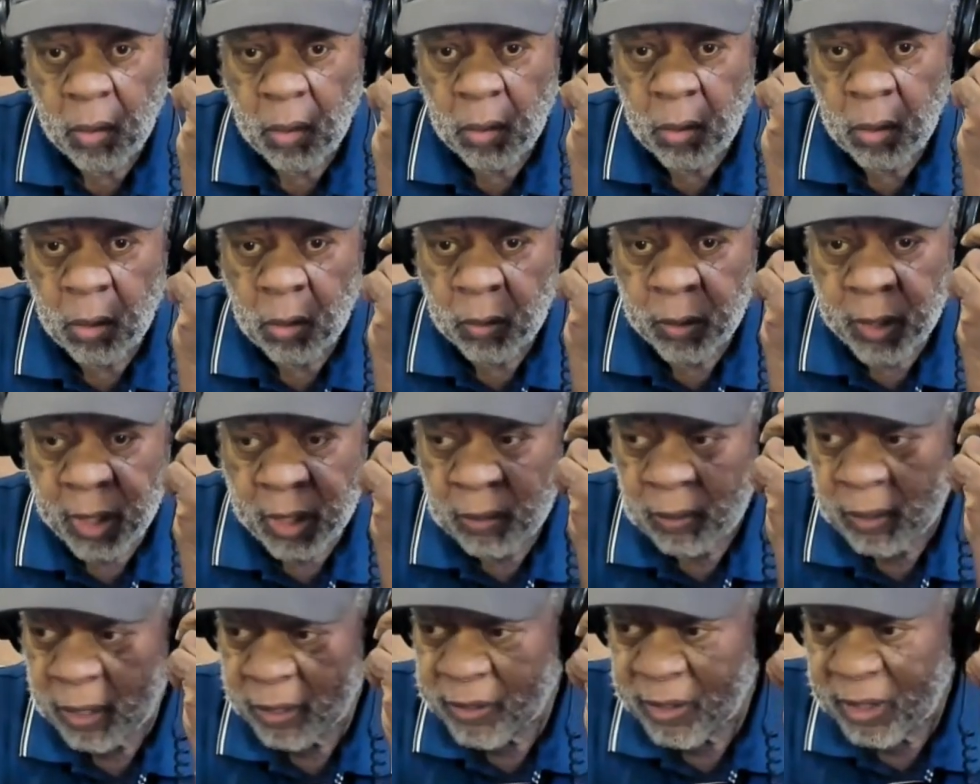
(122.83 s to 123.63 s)
you know, they
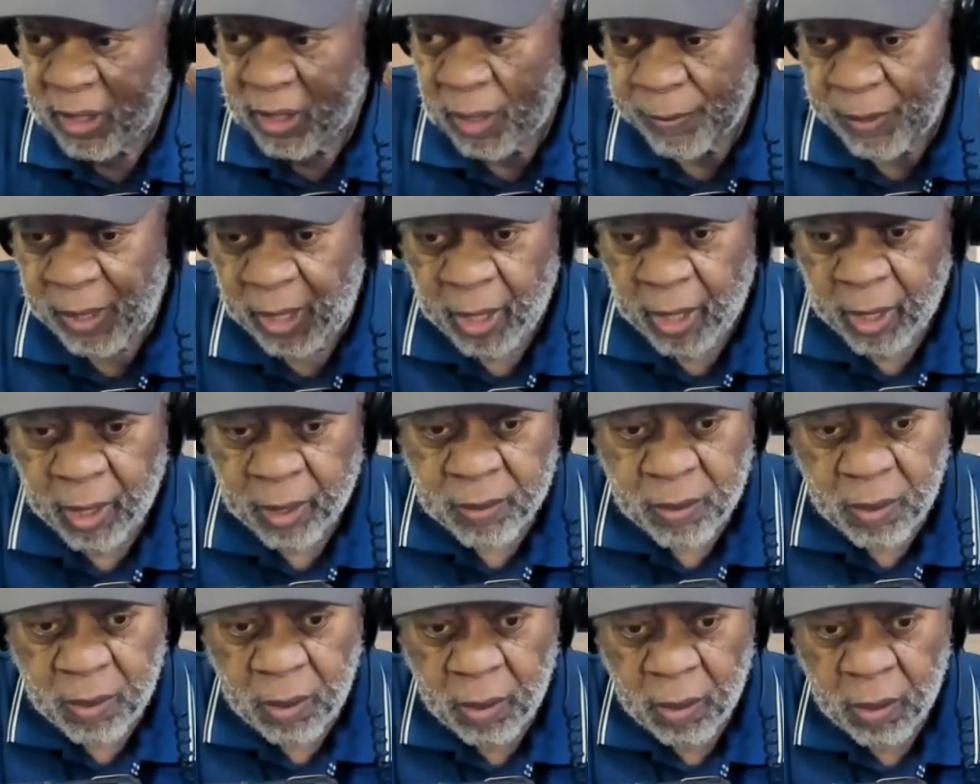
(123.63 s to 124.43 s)
don't like to come
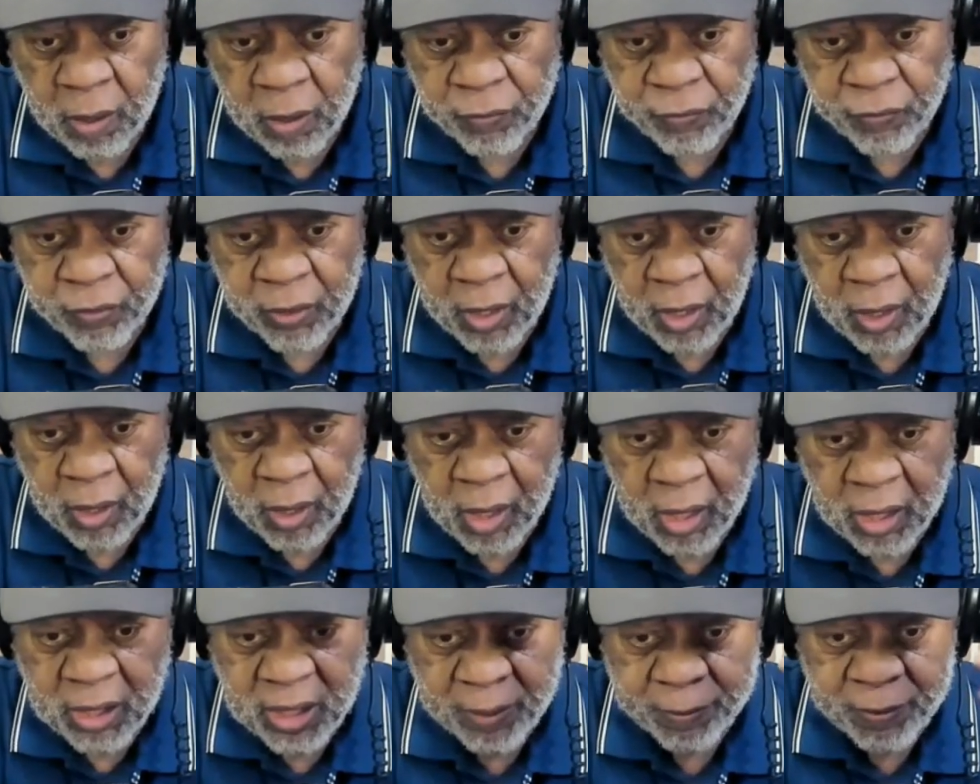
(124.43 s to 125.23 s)
in on the,
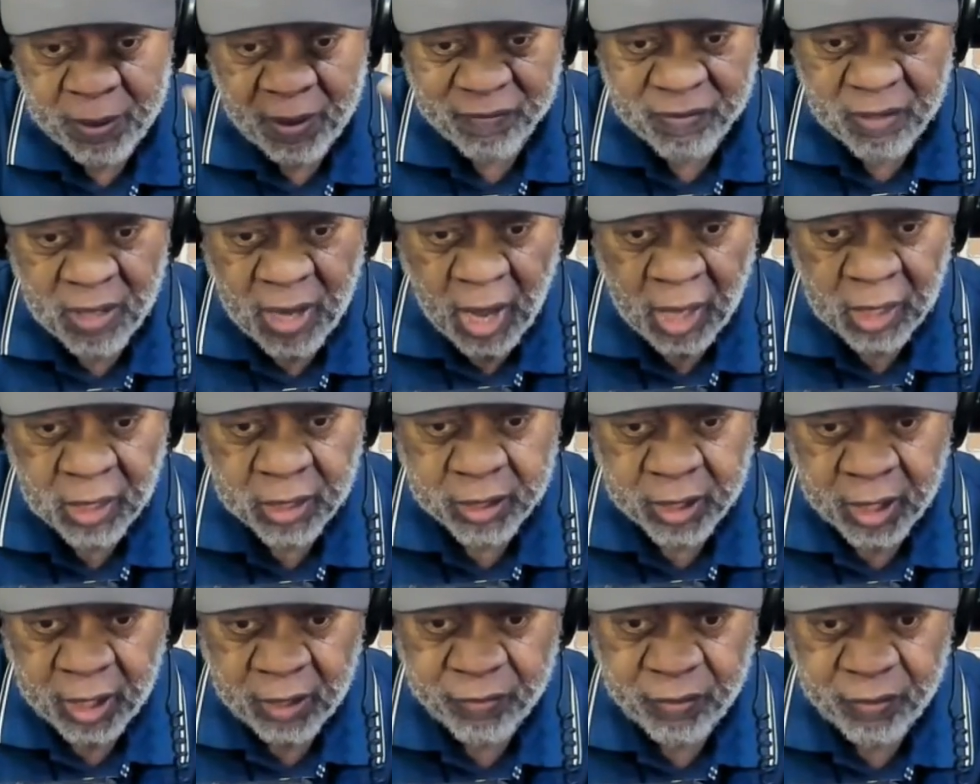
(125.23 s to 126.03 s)
anytime you have a
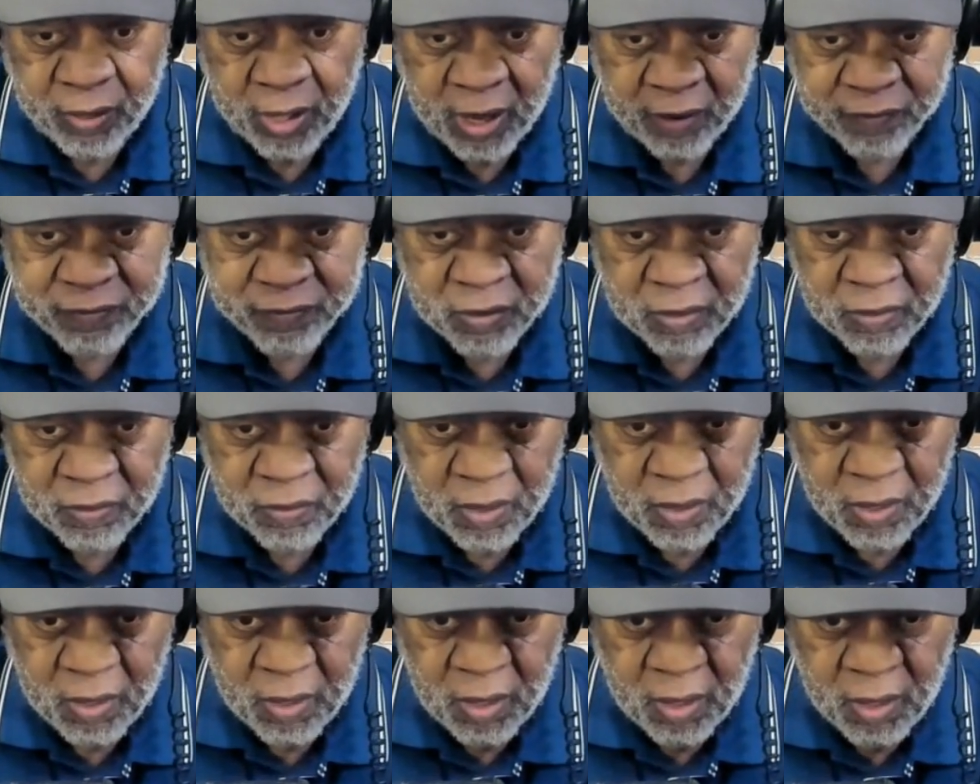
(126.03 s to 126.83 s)
holiday, they have a,
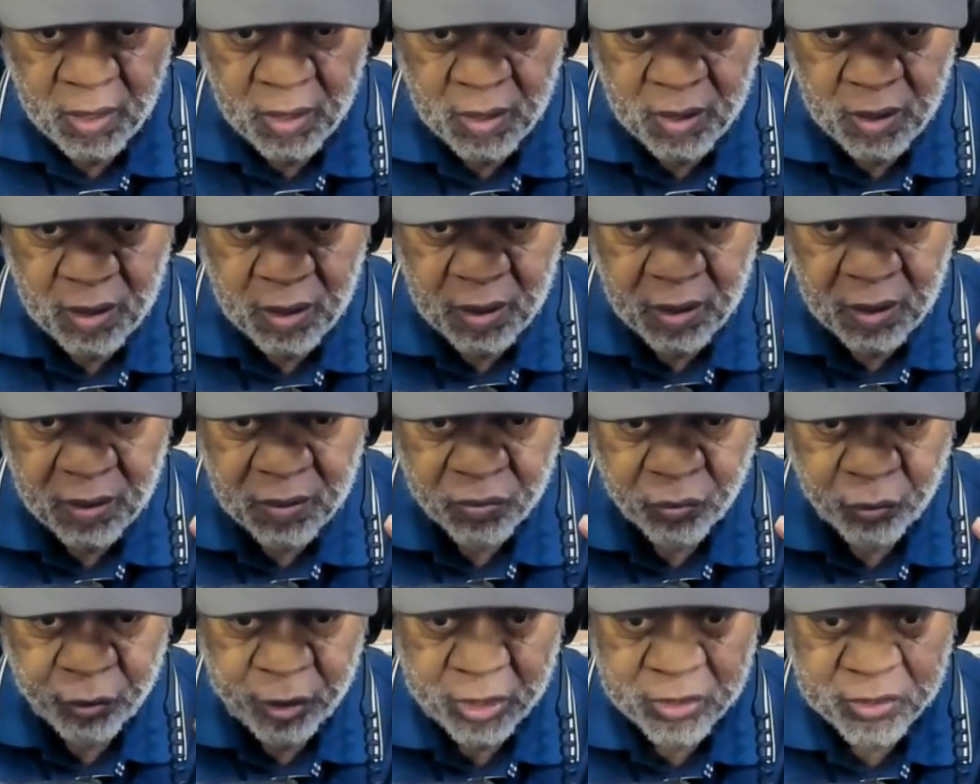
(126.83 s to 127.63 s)

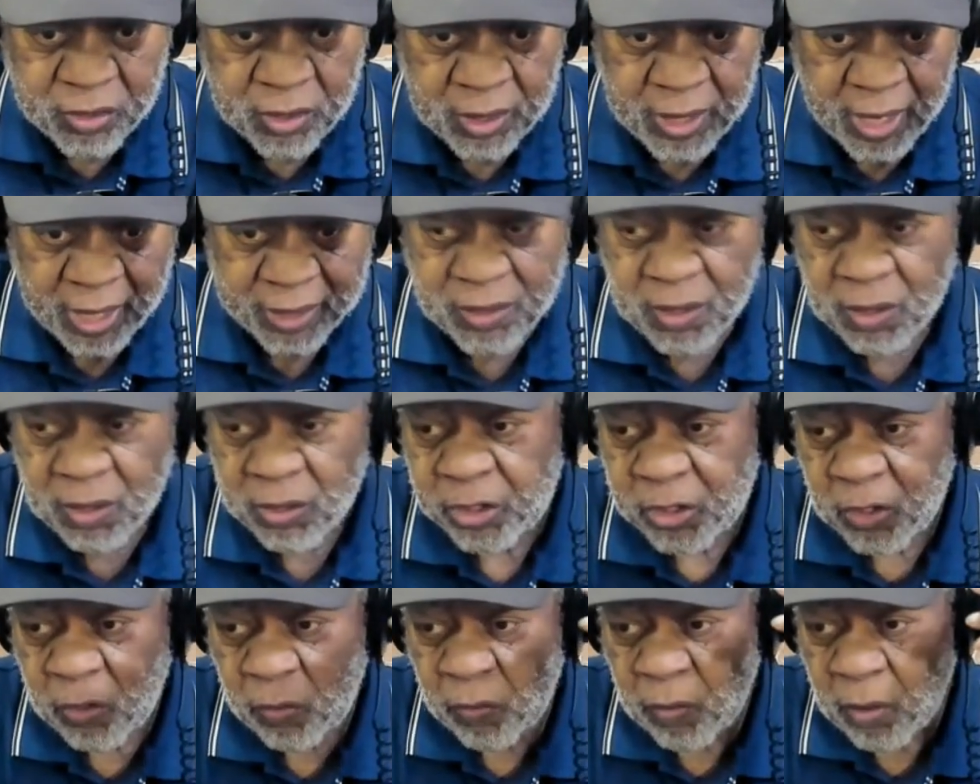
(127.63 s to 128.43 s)
a reason not to
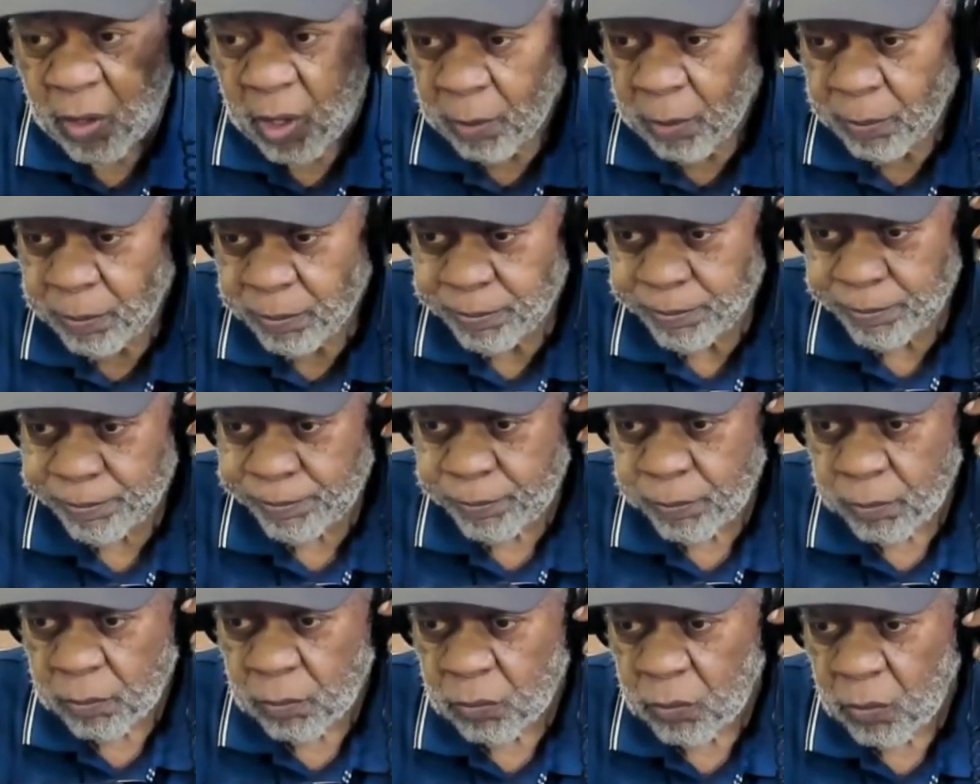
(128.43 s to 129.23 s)
show up.
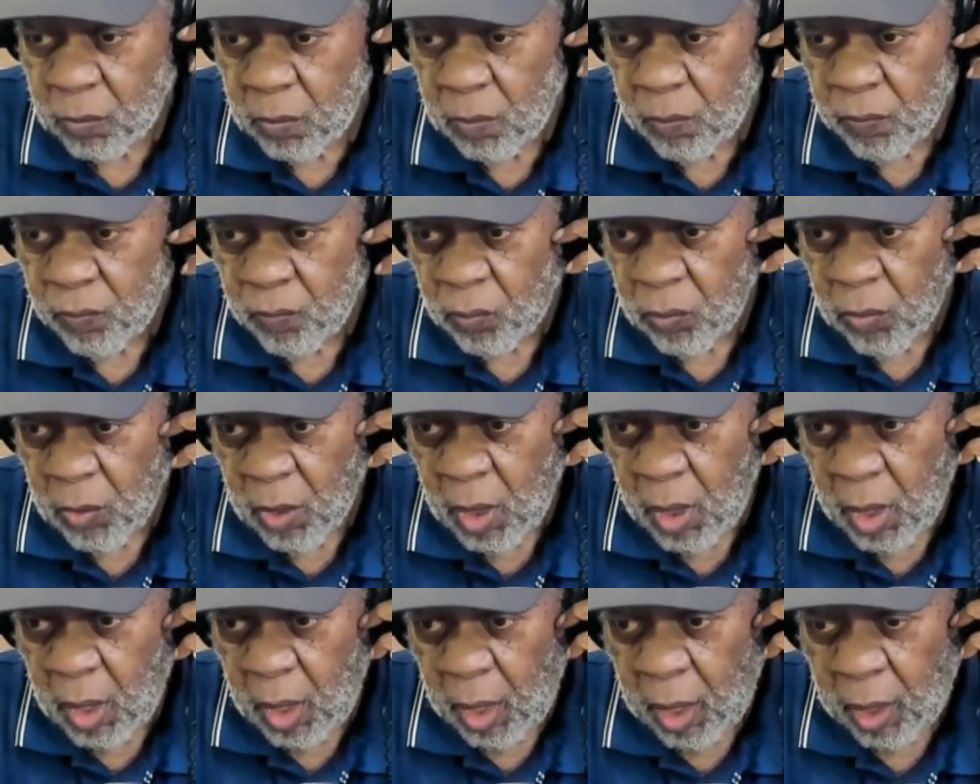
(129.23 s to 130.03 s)

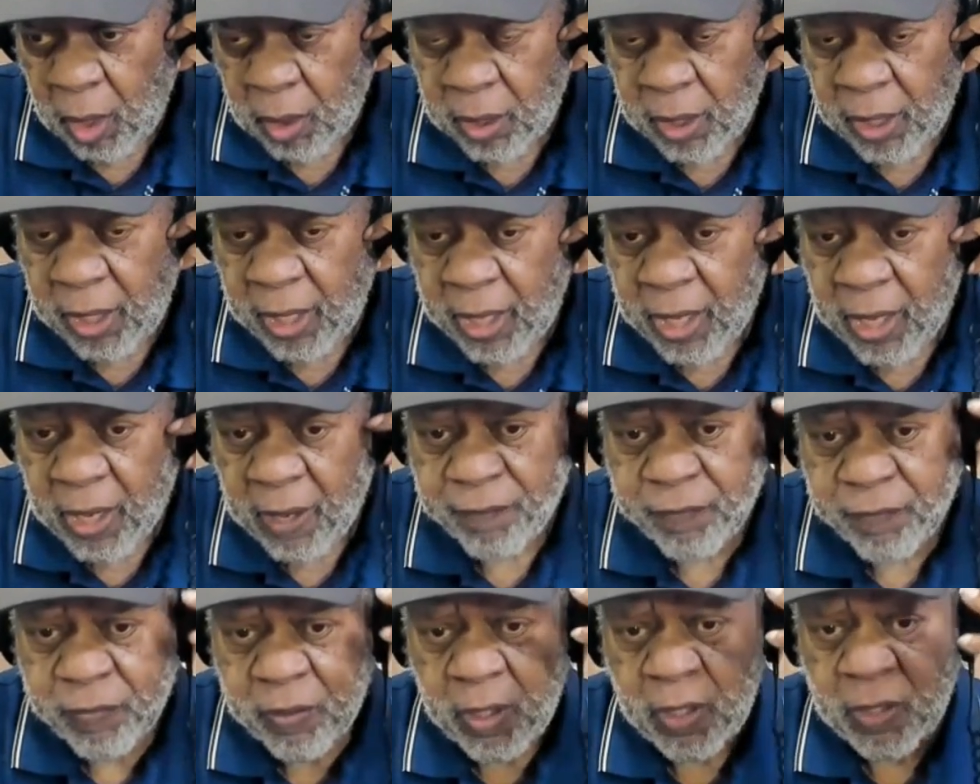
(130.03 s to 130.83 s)
And they
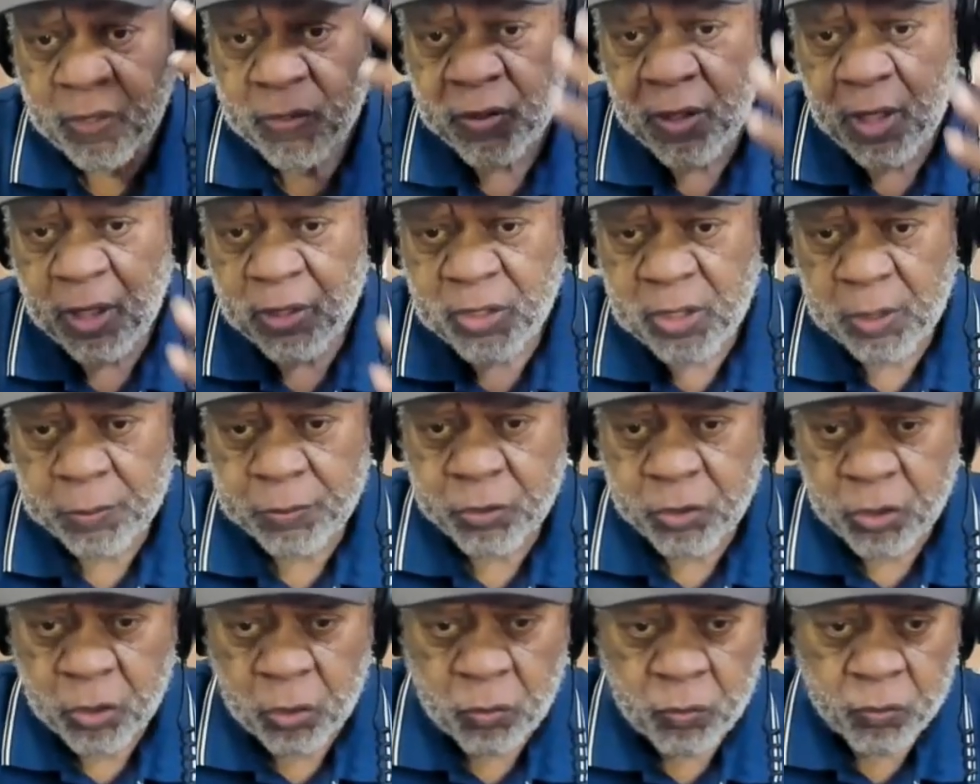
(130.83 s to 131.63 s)
have these uh,
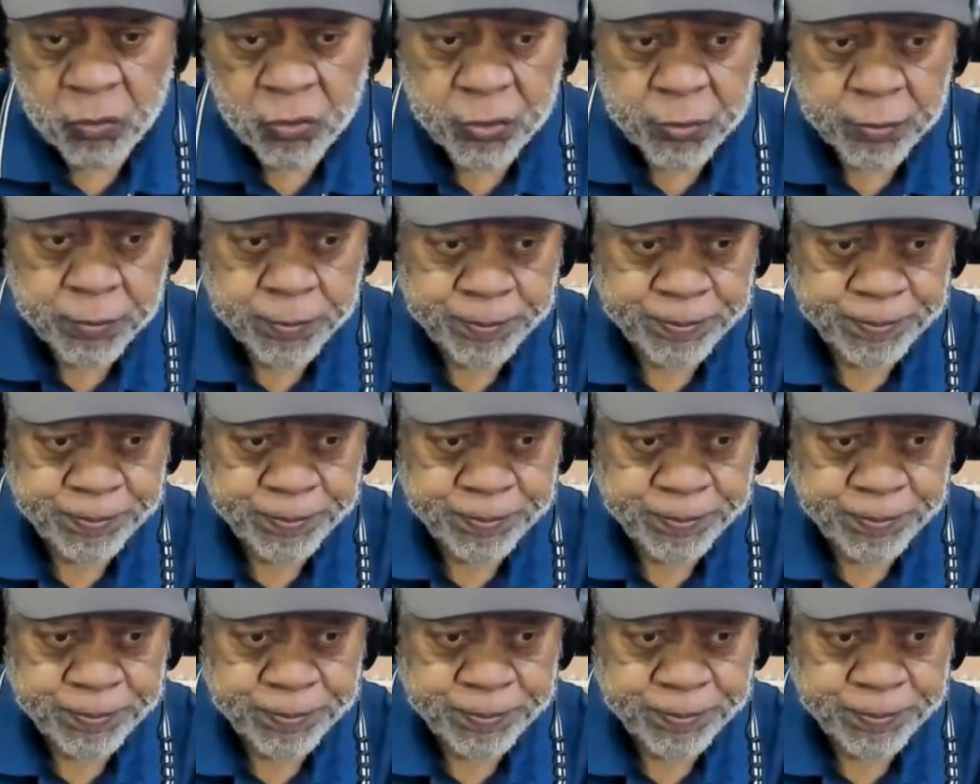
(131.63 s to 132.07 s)
substitutes.